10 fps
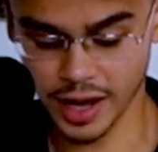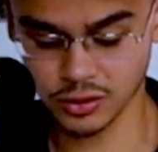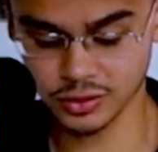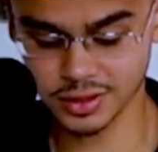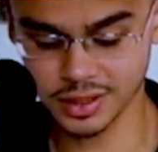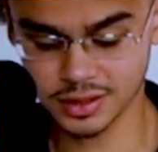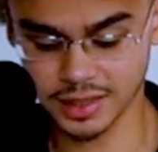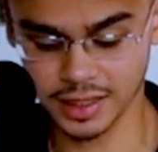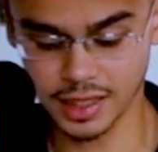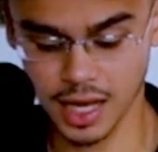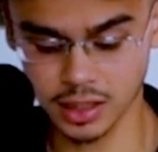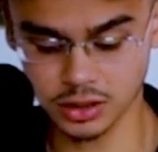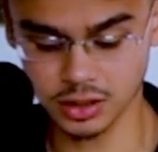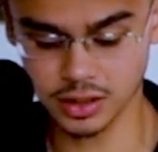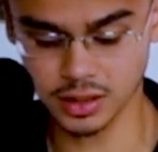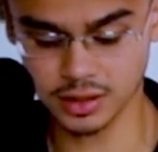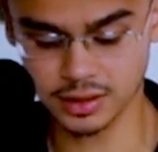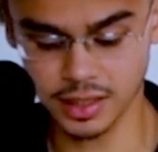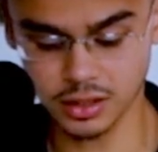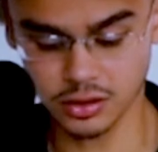how do you see technology in
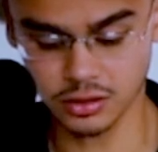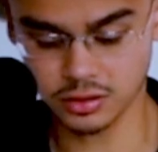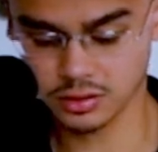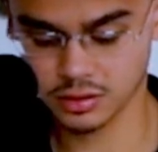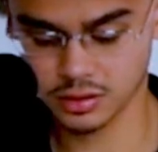10 years?